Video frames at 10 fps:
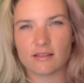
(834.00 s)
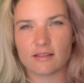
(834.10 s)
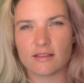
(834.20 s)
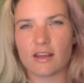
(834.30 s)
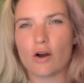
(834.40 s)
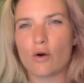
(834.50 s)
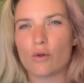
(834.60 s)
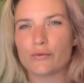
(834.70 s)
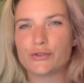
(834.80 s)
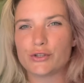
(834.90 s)
they
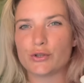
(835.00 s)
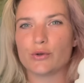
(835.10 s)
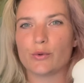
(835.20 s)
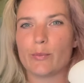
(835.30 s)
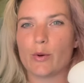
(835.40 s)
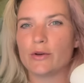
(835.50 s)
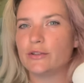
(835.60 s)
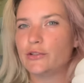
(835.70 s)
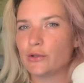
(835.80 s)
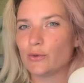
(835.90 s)
hold 2.2
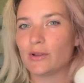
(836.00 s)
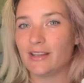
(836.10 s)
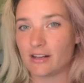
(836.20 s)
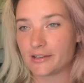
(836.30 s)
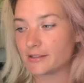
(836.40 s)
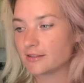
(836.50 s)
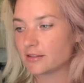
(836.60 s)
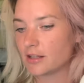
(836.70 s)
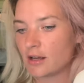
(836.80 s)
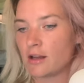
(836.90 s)
liters.
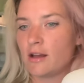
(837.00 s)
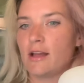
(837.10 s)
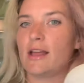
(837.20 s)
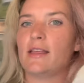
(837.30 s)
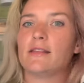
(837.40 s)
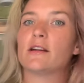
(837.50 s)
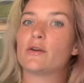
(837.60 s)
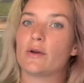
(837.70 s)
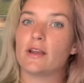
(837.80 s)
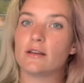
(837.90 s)
And they're
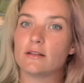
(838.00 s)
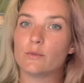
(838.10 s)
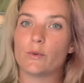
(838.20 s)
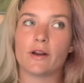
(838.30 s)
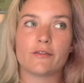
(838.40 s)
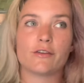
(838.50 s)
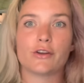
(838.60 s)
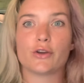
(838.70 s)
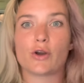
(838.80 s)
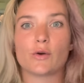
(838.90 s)
great whenever
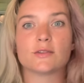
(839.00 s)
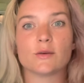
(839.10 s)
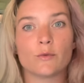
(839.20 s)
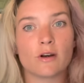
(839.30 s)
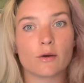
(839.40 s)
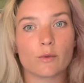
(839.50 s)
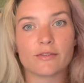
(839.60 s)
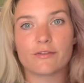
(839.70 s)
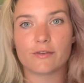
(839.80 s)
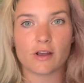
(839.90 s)
you go somewhere with
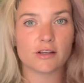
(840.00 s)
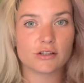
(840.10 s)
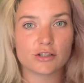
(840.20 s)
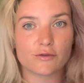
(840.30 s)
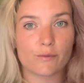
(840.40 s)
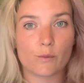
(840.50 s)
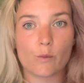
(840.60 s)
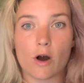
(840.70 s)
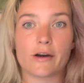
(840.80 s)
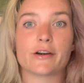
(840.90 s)
fresh
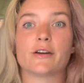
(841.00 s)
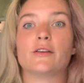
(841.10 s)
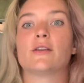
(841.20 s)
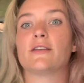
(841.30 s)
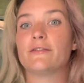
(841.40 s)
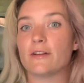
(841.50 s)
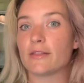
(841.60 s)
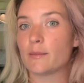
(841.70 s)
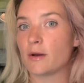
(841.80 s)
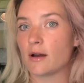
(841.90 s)
water. You can fill
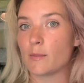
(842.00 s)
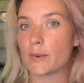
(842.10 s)
them up,